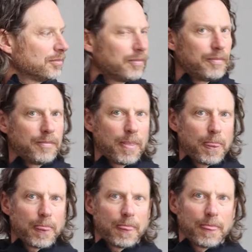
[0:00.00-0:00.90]
the process
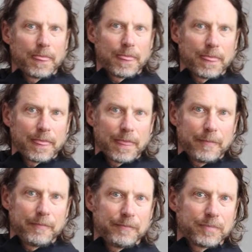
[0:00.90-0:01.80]
of dyeing
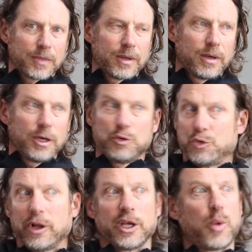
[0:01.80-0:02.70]
beeswax?
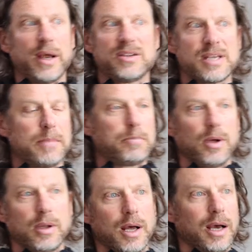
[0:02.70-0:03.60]
It's really quite
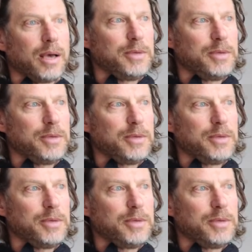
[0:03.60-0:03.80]
simple.